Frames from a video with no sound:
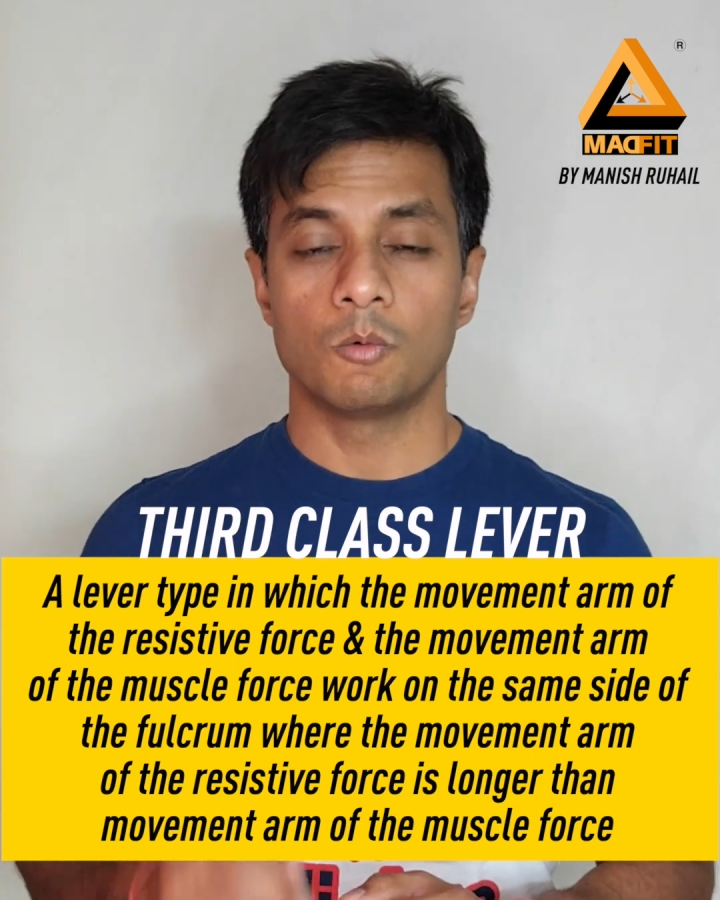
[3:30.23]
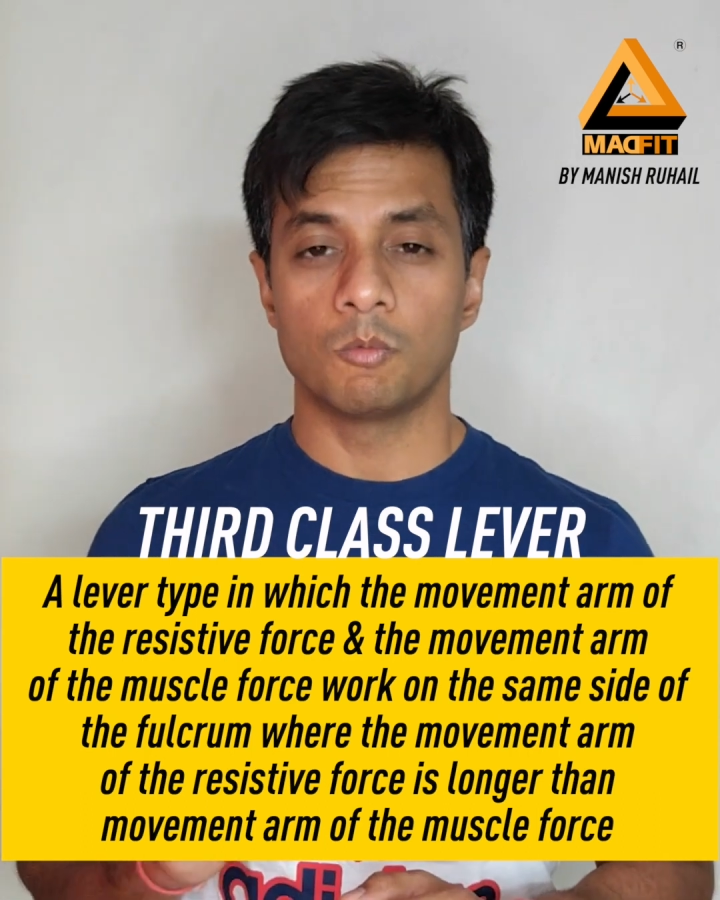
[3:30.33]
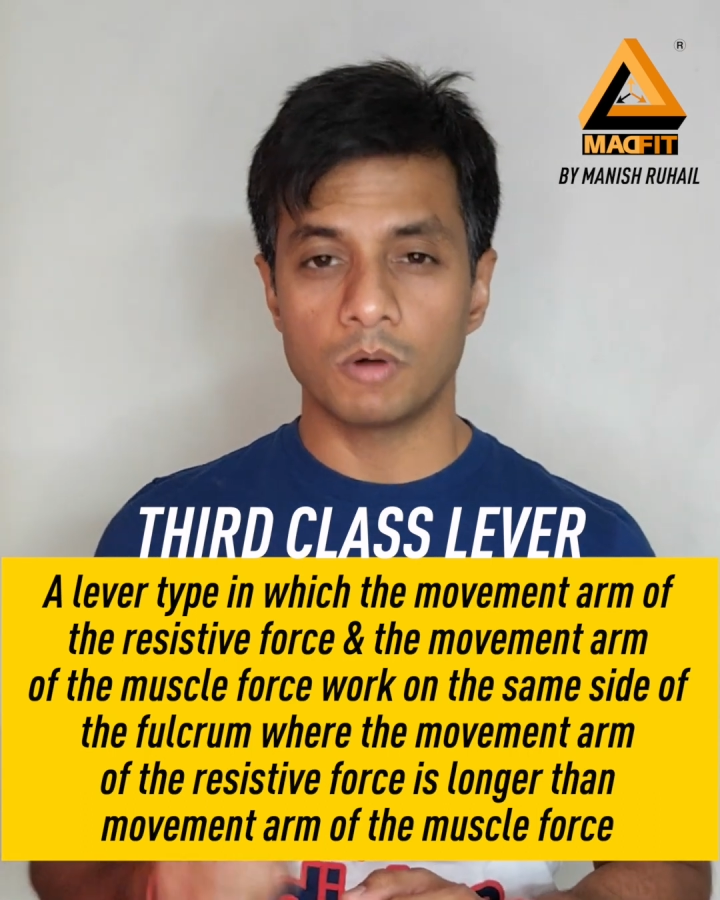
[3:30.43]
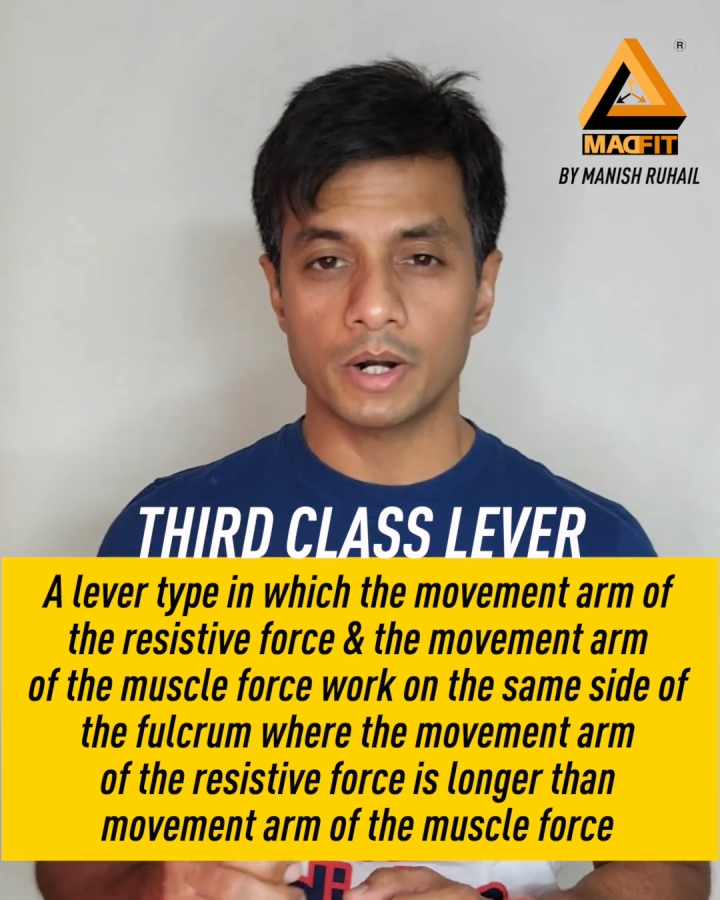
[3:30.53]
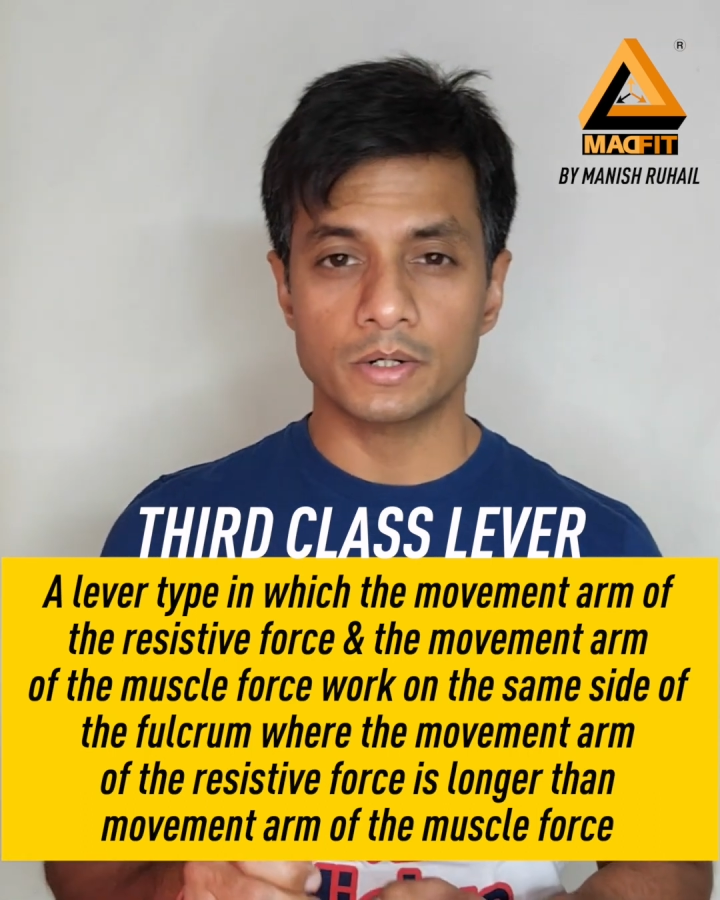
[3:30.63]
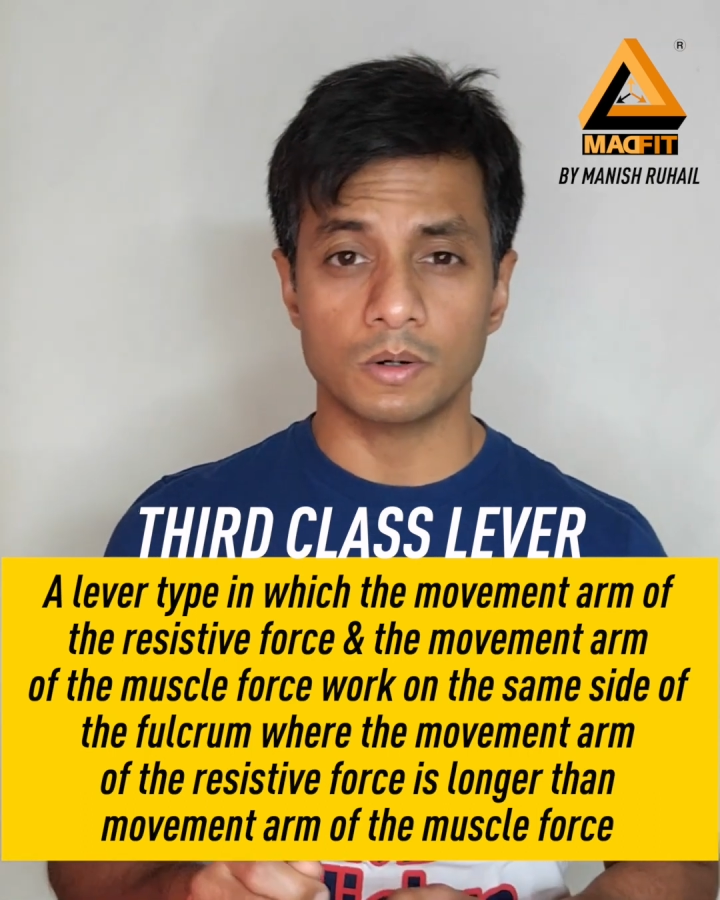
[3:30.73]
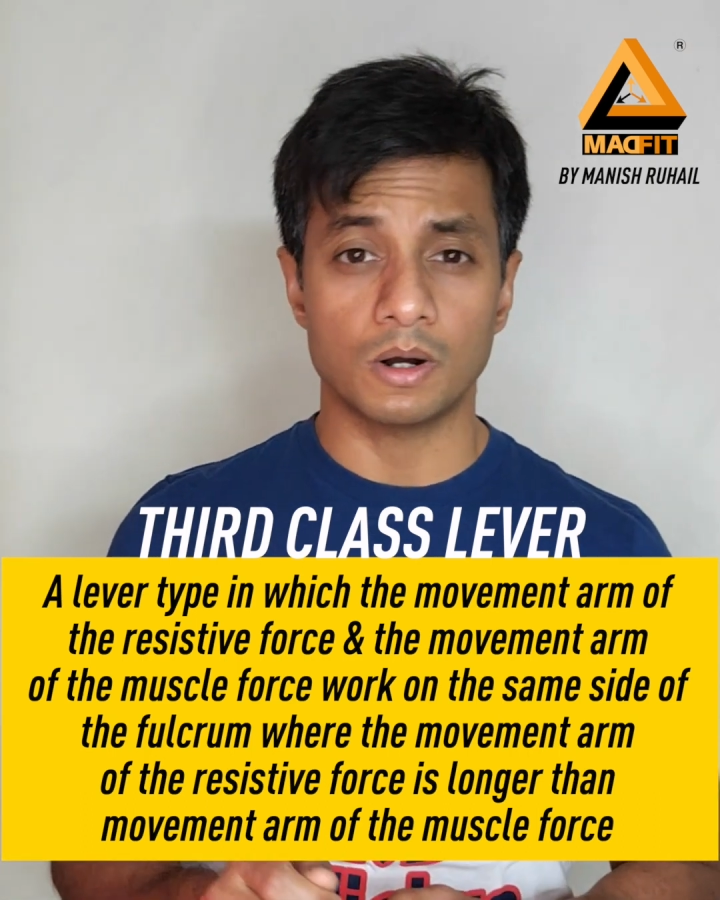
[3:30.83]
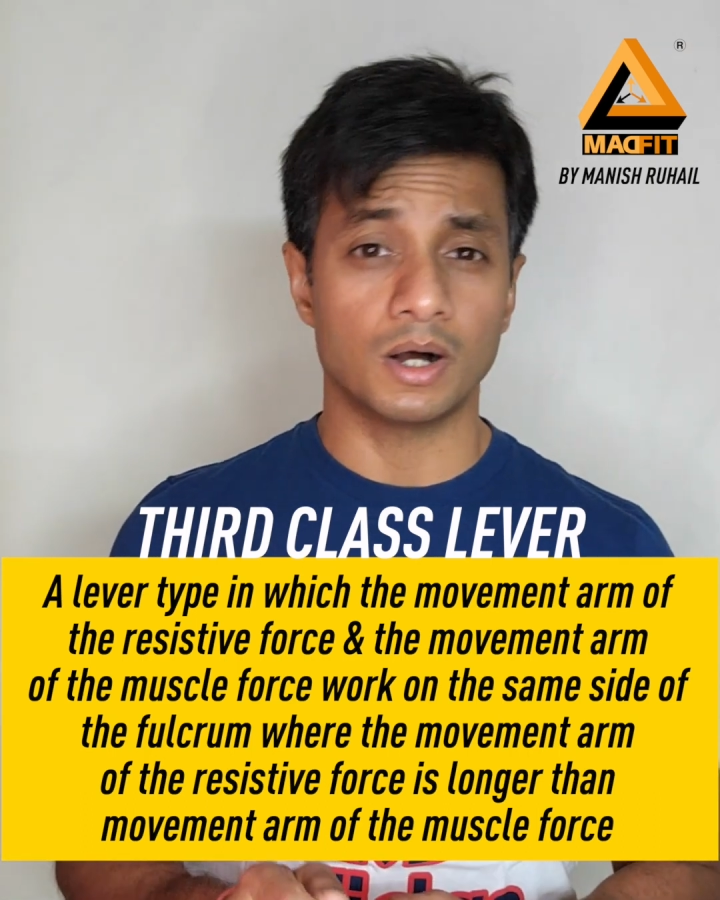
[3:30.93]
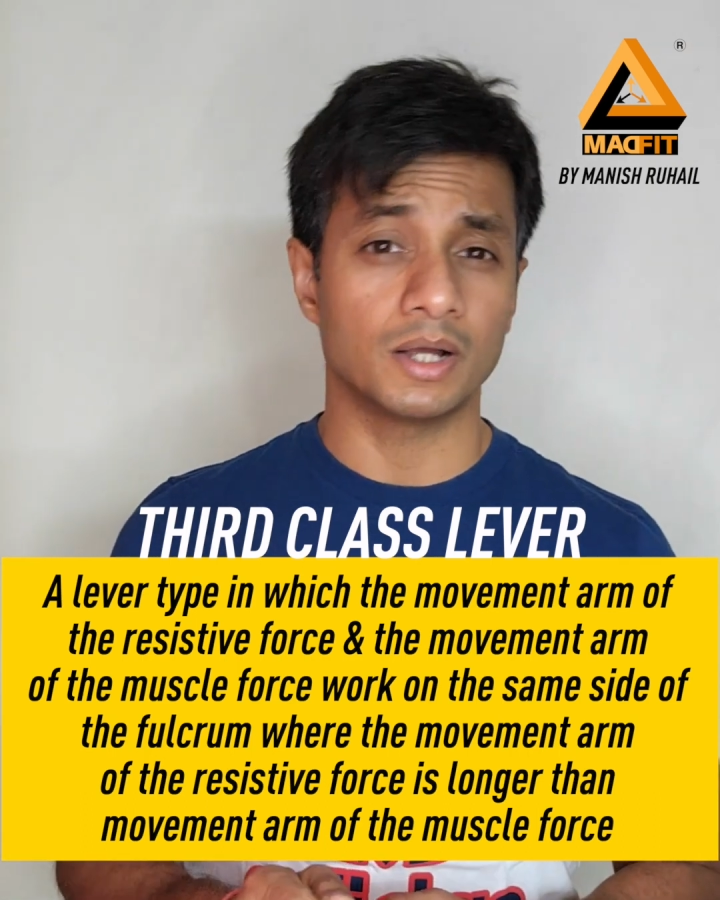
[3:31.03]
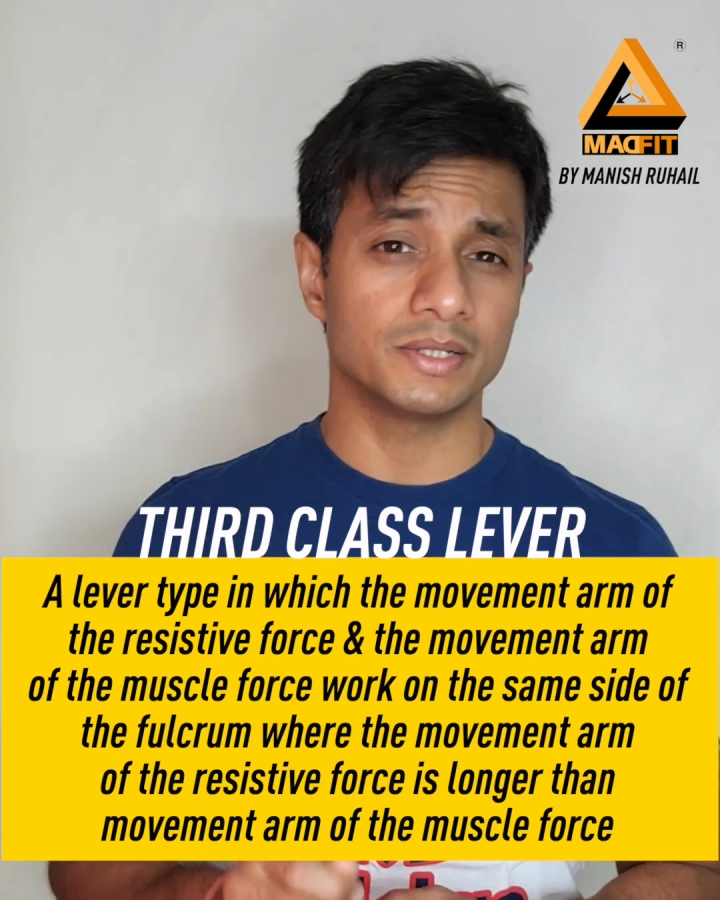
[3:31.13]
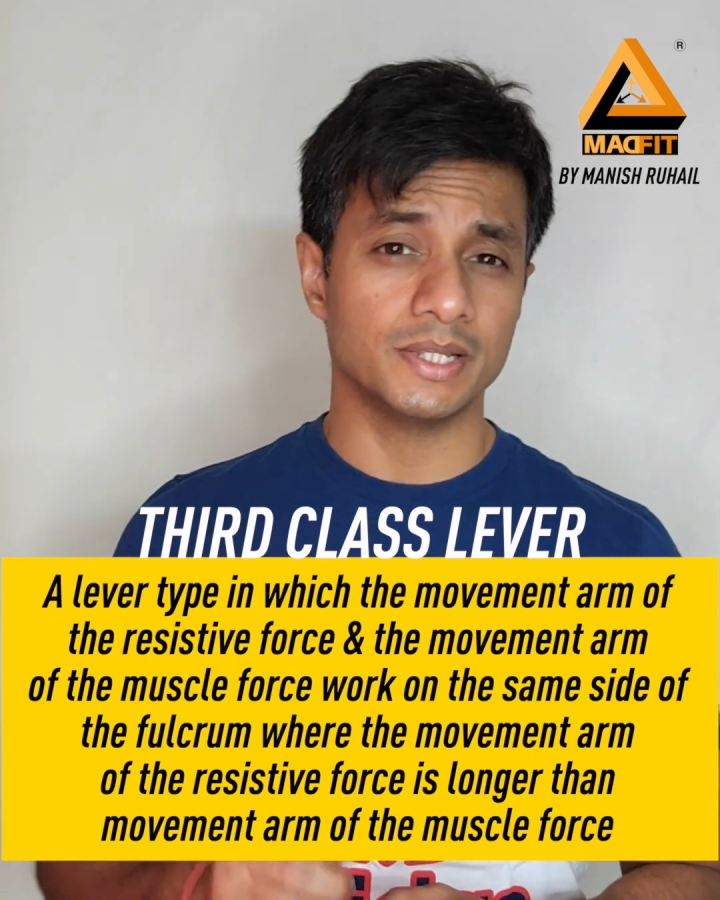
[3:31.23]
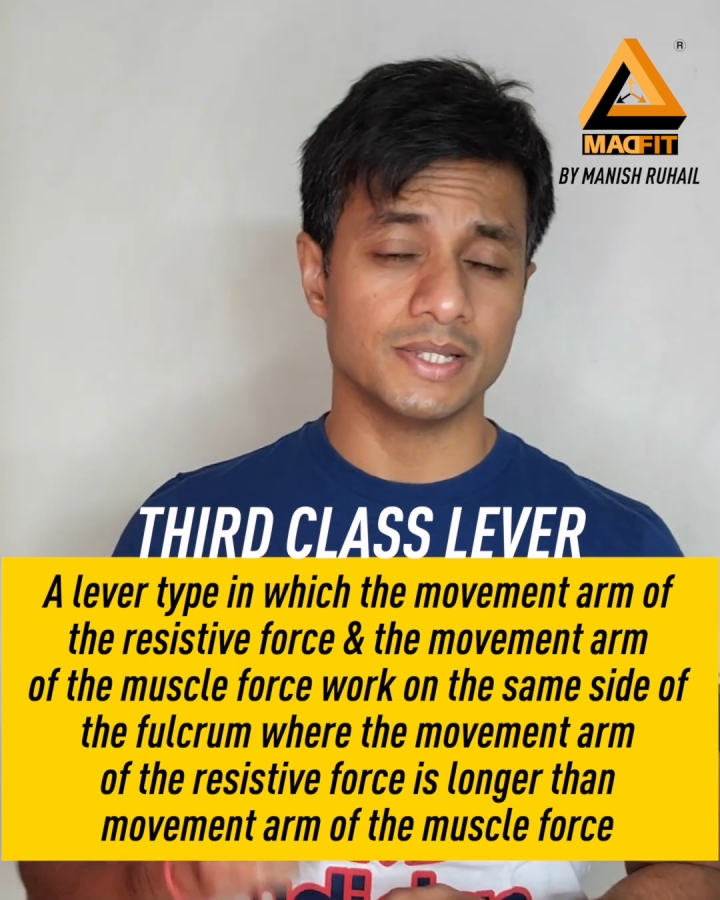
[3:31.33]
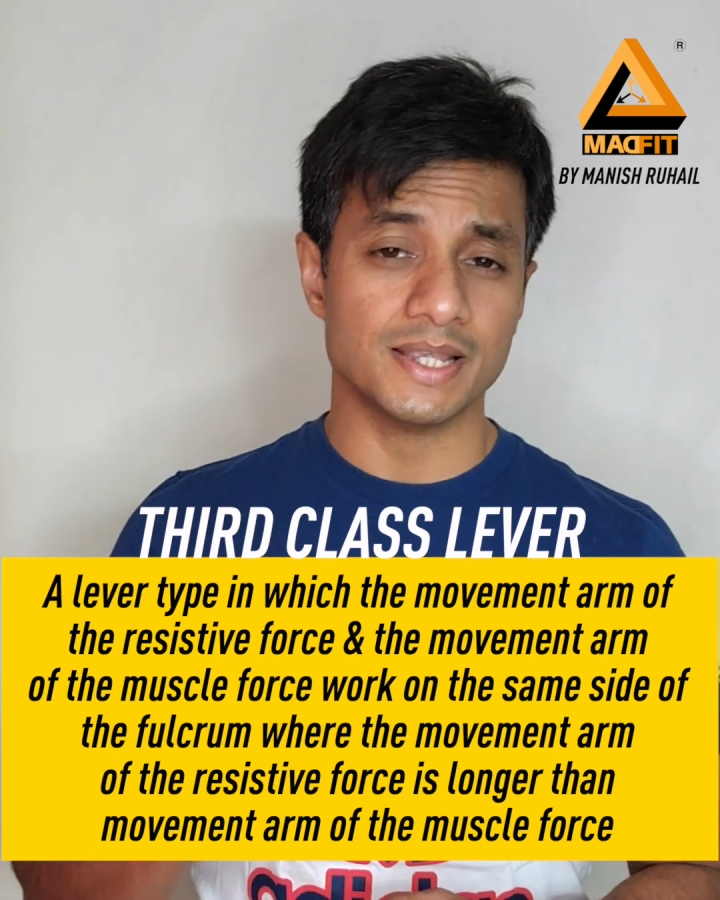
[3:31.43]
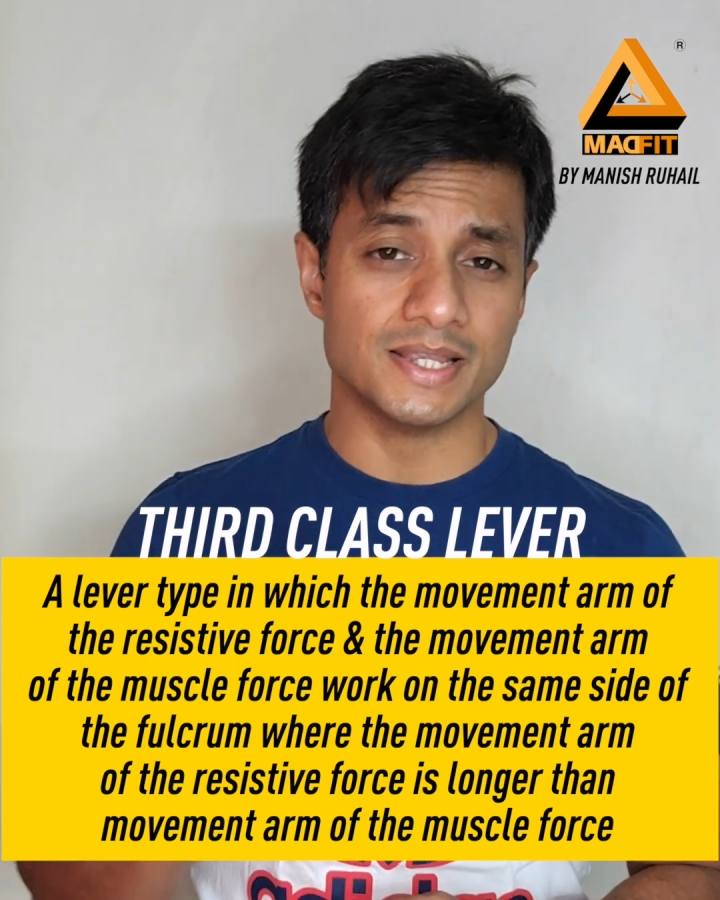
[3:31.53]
work on the